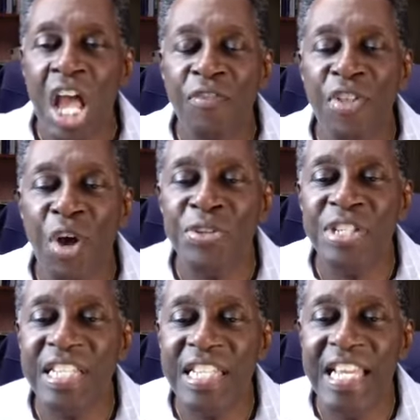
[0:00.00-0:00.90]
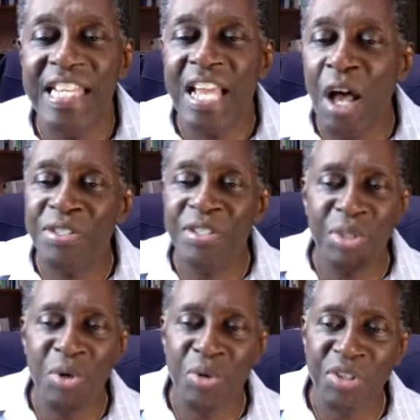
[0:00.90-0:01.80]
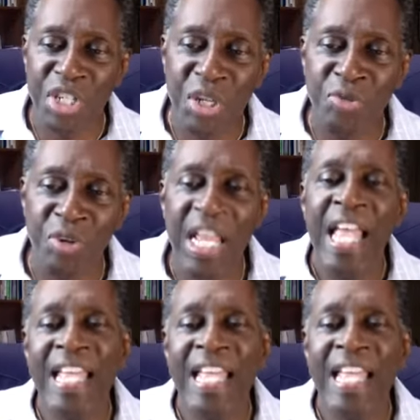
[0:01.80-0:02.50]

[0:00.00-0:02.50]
for those in need. He also tutored children.